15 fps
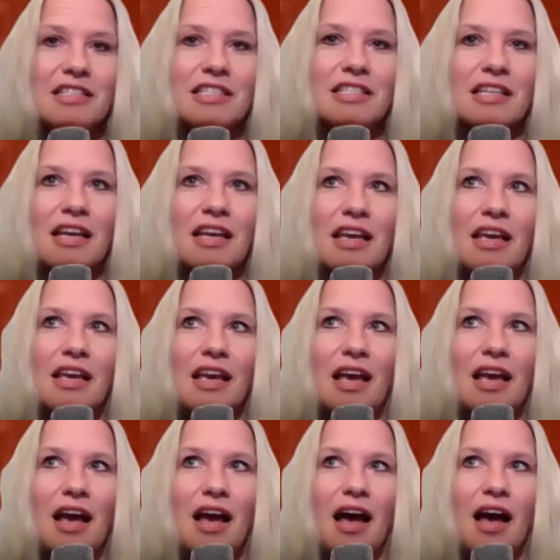It's
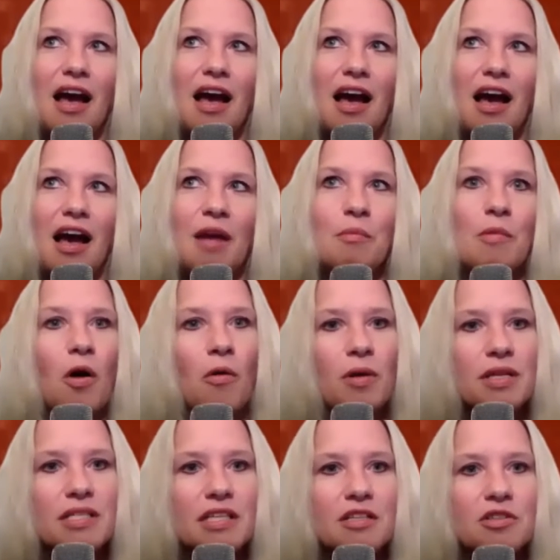I'm
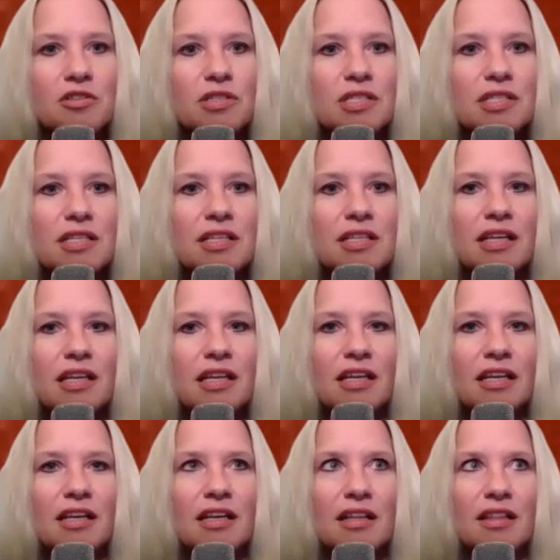always interested
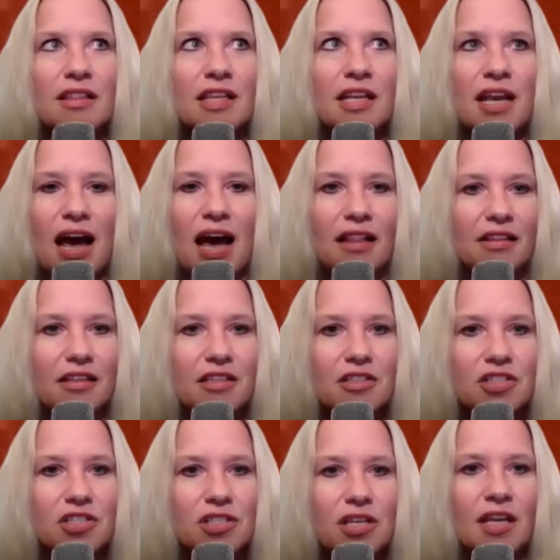in the
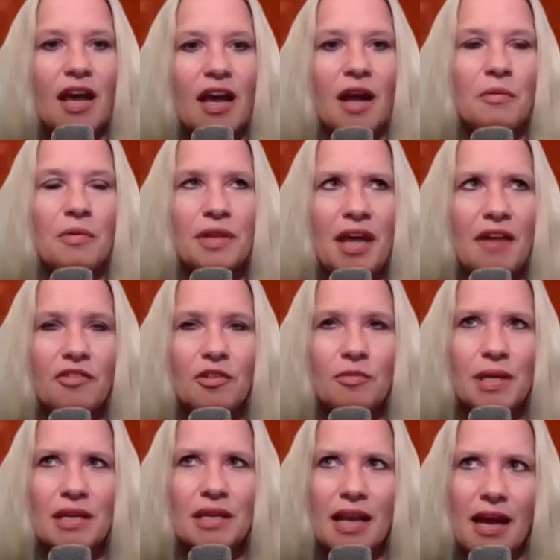knowledge, and I will never
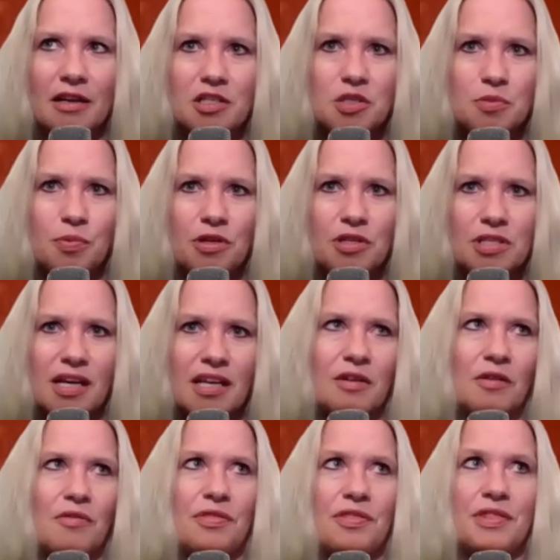be an expert, I
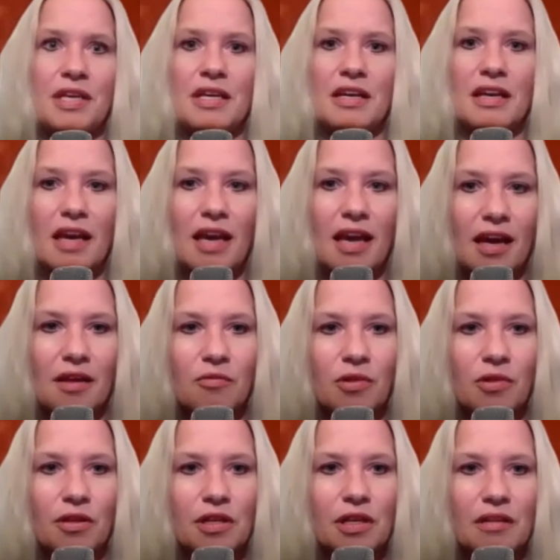don't think, at
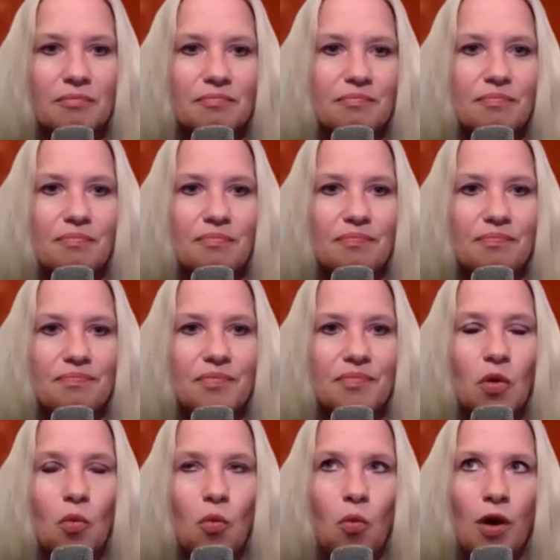really
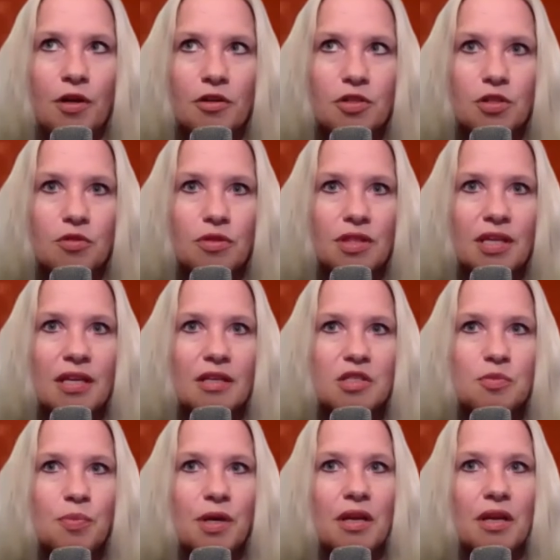one or two
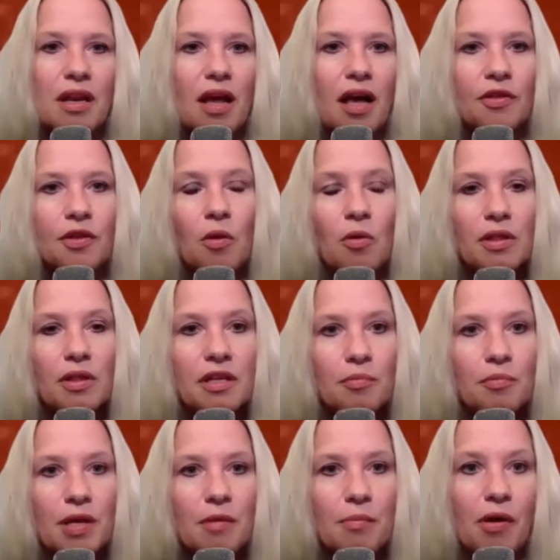things, but I'll know a little
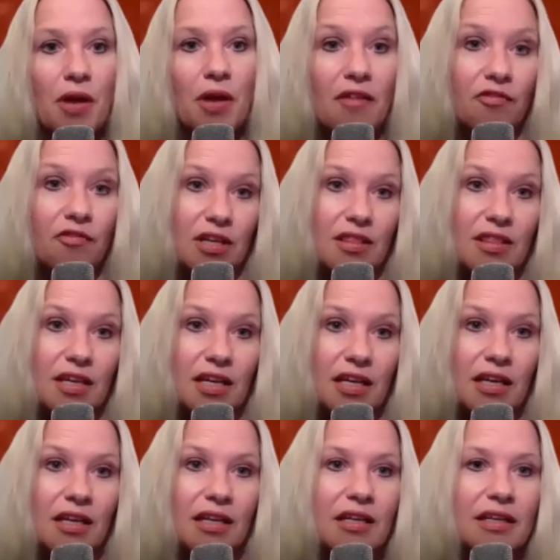bit about everything.